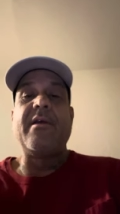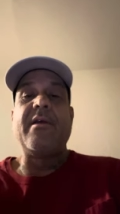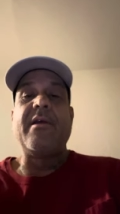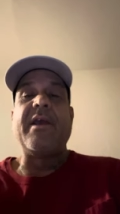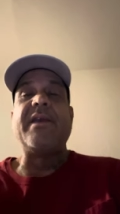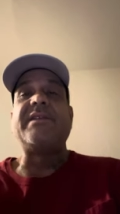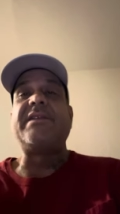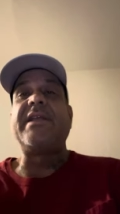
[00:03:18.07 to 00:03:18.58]

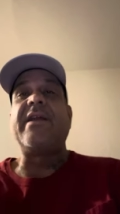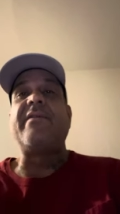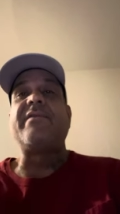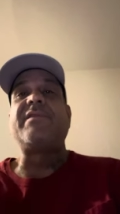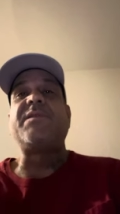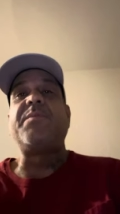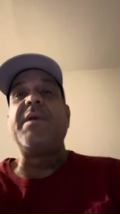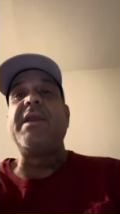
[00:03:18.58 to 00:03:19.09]
Instead of
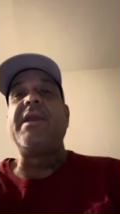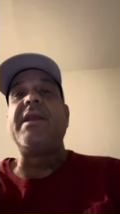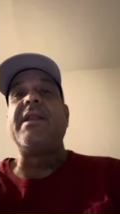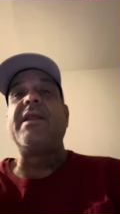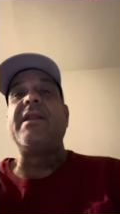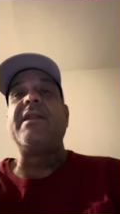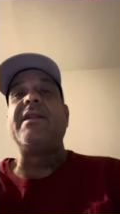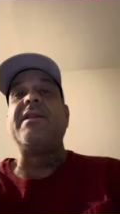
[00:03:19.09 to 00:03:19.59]

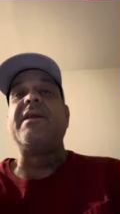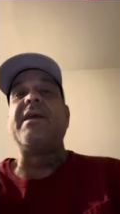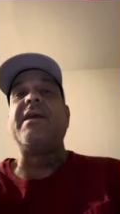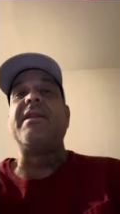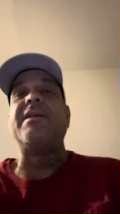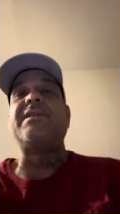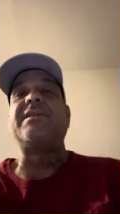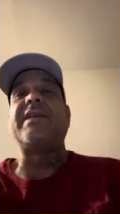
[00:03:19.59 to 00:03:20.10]
speaking in
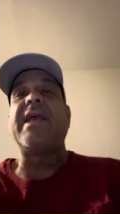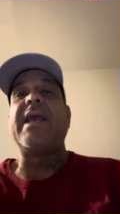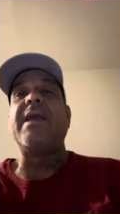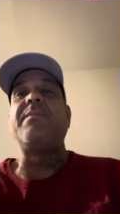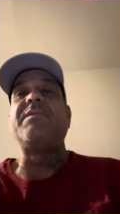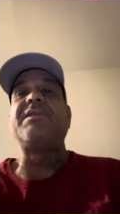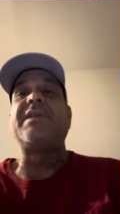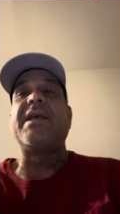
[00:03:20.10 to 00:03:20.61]
the
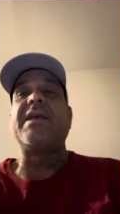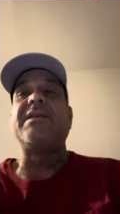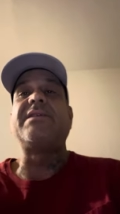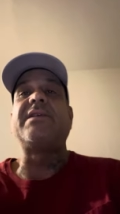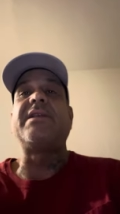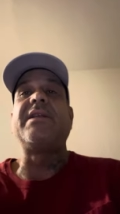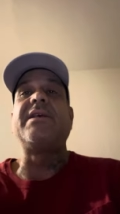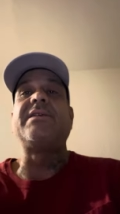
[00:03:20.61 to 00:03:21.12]
same
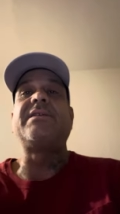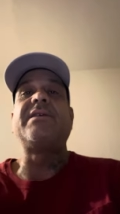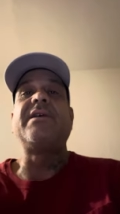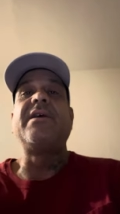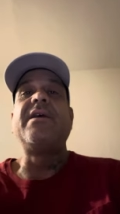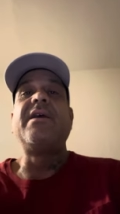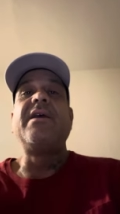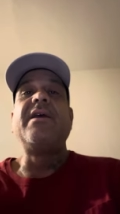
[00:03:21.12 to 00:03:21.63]

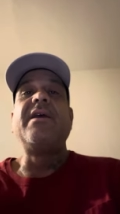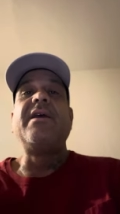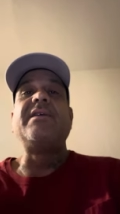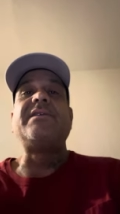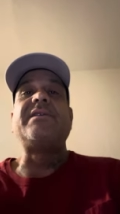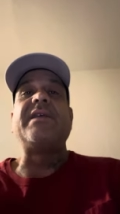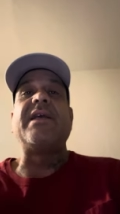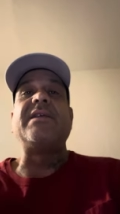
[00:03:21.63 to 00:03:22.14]

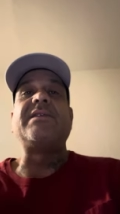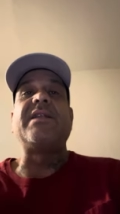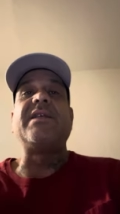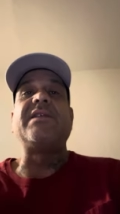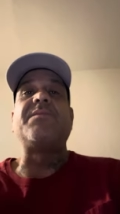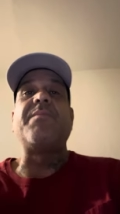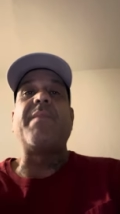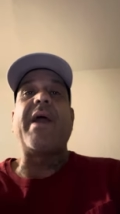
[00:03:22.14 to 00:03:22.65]

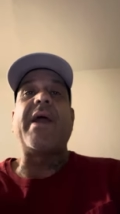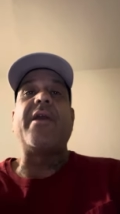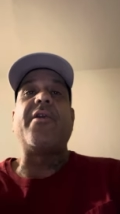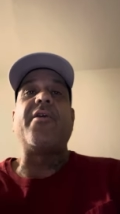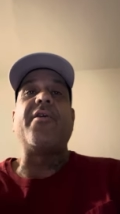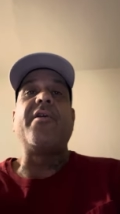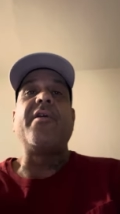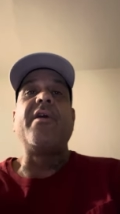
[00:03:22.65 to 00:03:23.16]
senseless
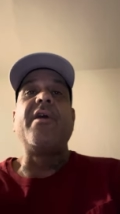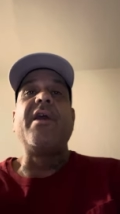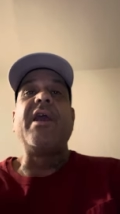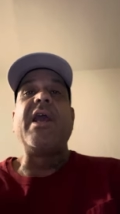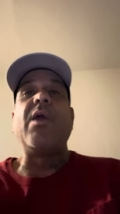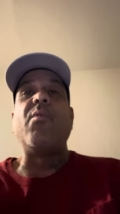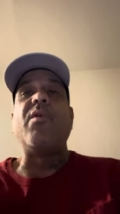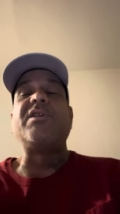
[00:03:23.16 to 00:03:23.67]
manner
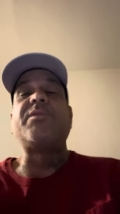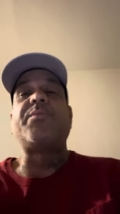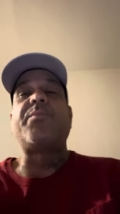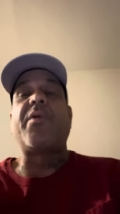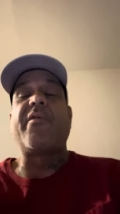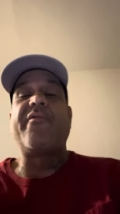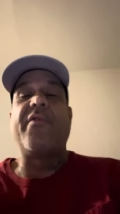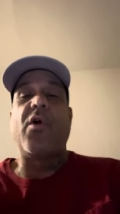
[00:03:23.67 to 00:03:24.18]
in which
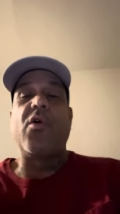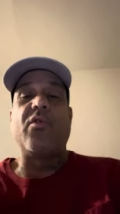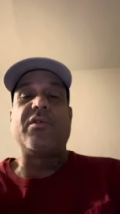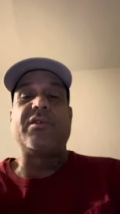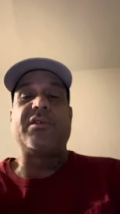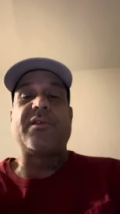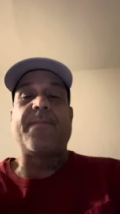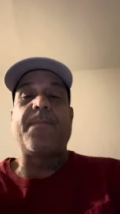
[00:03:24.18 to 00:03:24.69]

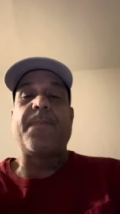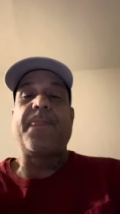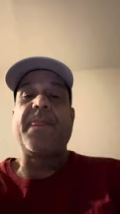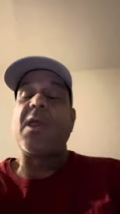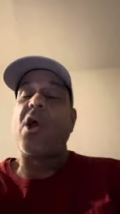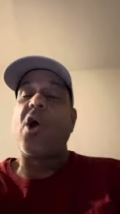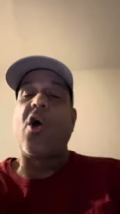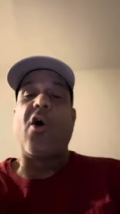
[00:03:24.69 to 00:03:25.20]
provokes
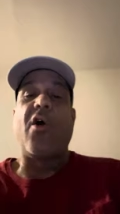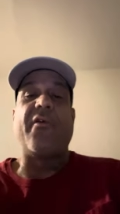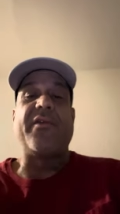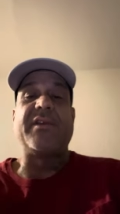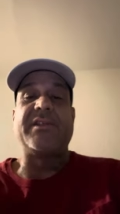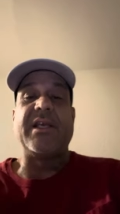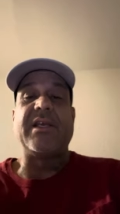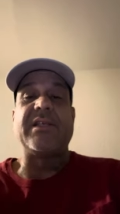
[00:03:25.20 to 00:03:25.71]
all the
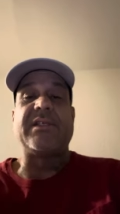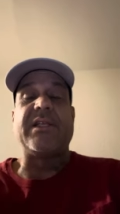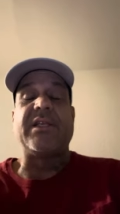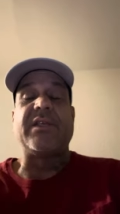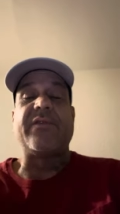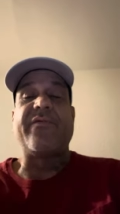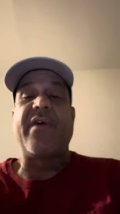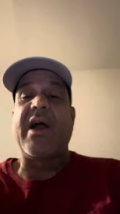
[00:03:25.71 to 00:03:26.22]

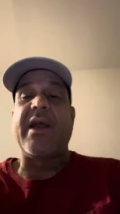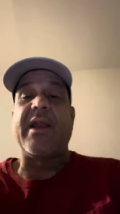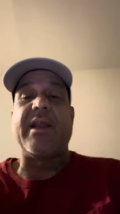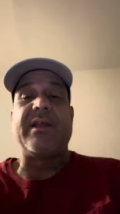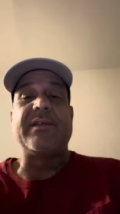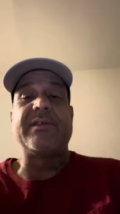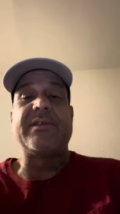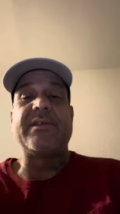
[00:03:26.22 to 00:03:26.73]
senseless
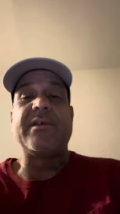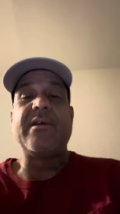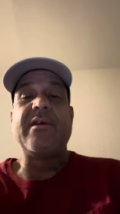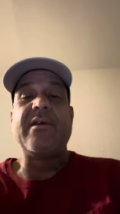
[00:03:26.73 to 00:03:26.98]
violence